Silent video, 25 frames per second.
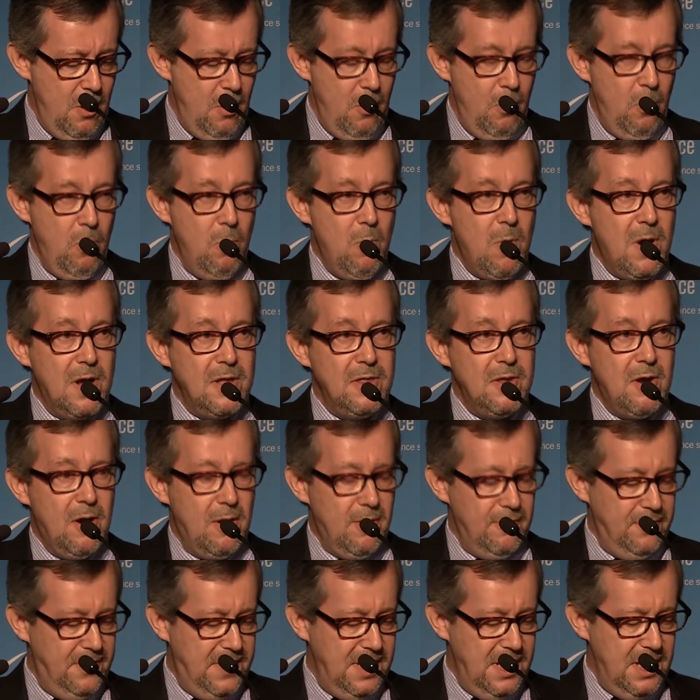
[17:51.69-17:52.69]
one
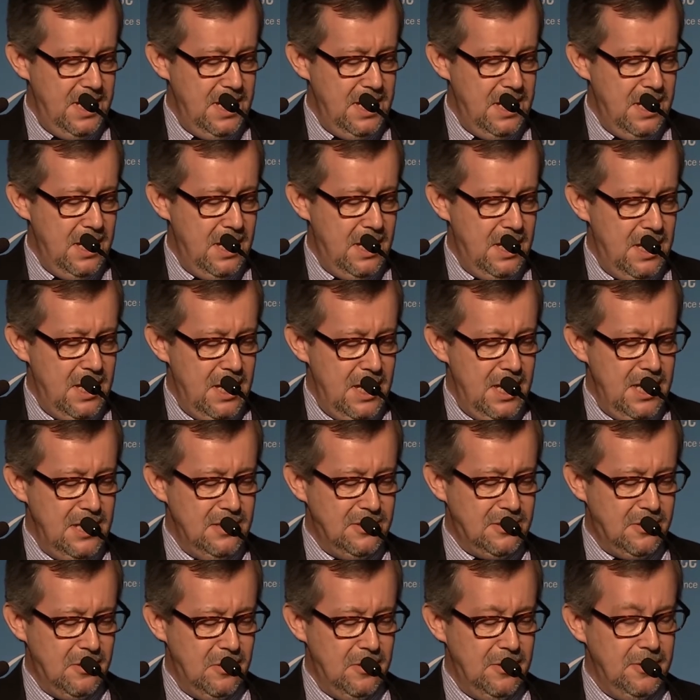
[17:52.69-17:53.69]
of the
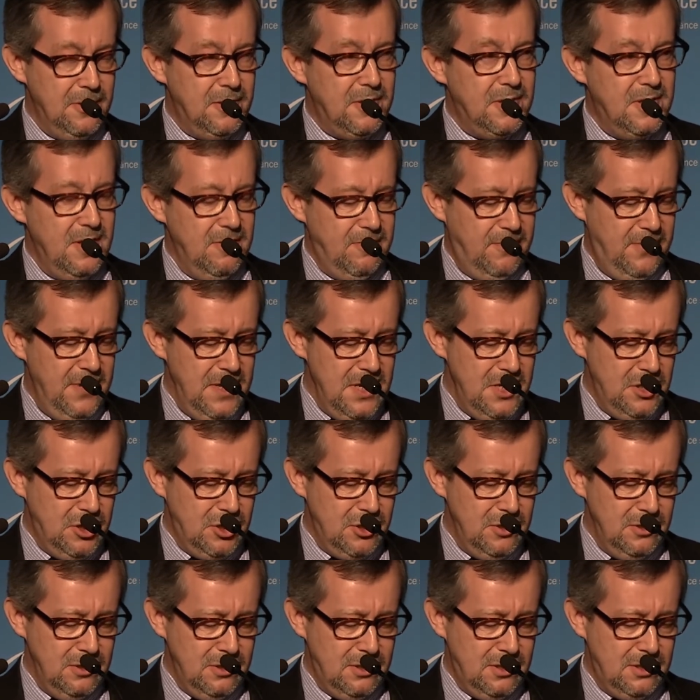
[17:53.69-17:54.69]
insolent
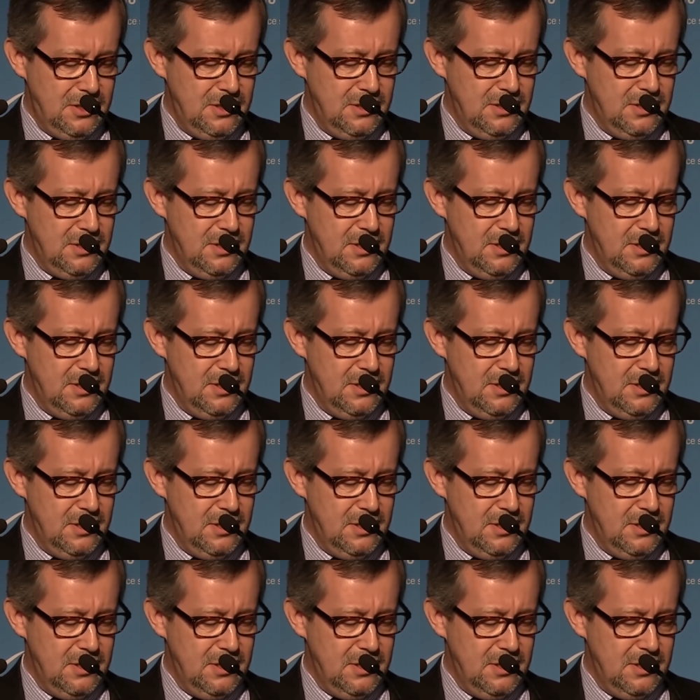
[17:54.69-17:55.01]
definitions